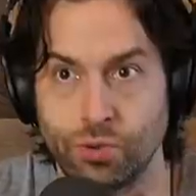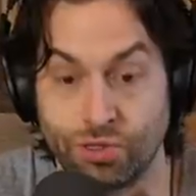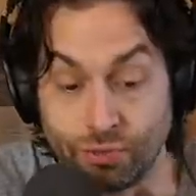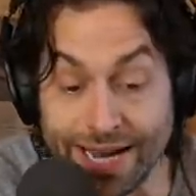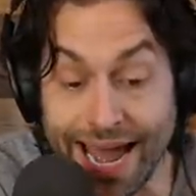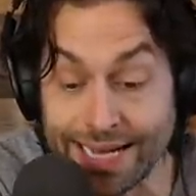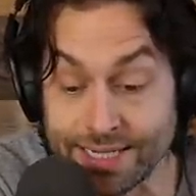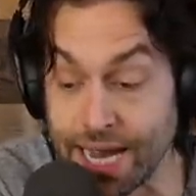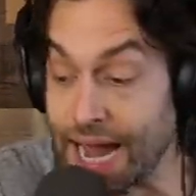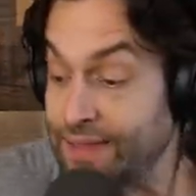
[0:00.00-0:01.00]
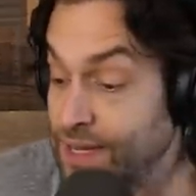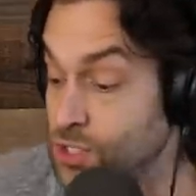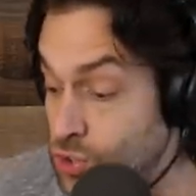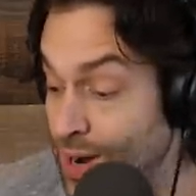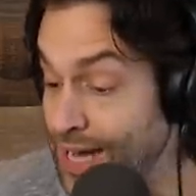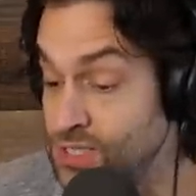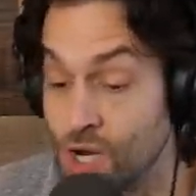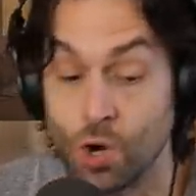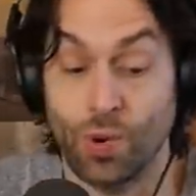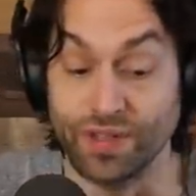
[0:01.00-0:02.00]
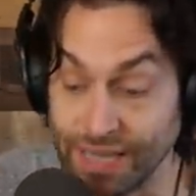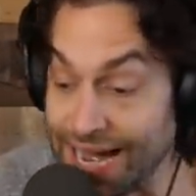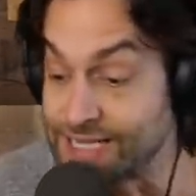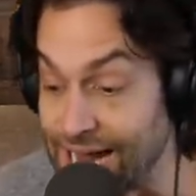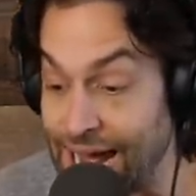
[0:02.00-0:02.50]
3 ads and then 2 ads when the last